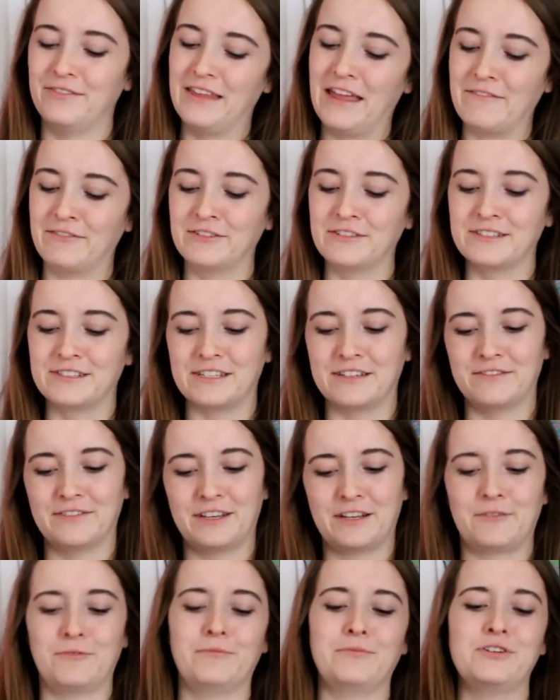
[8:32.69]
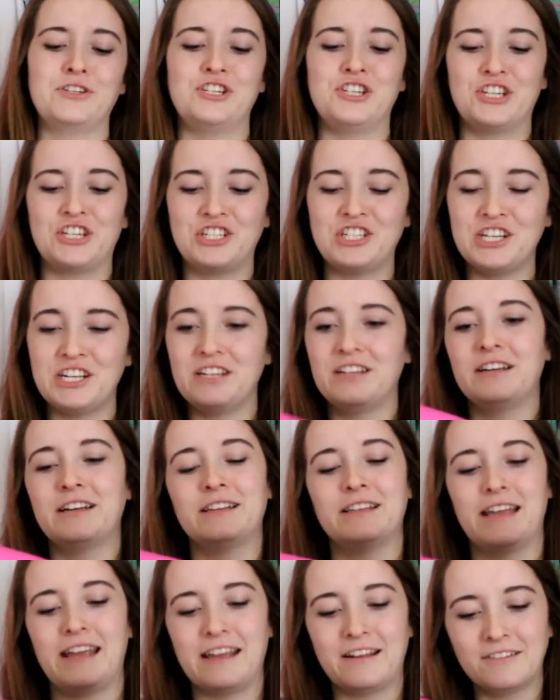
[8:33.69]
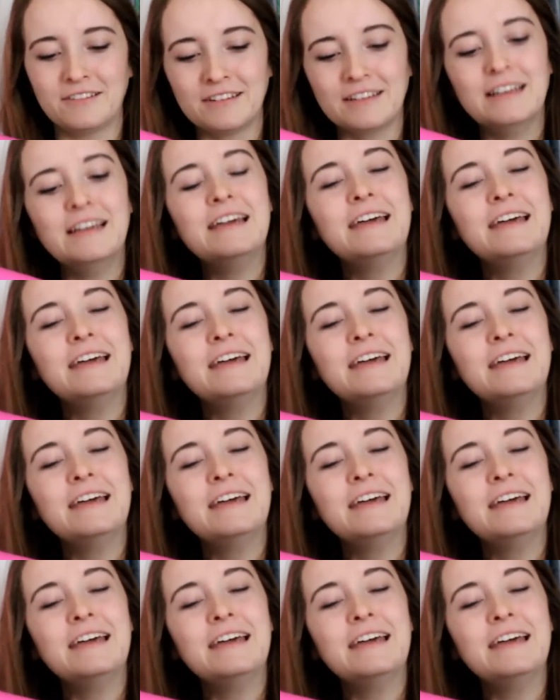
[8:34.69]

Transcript: levels of like rigidity in the ankle.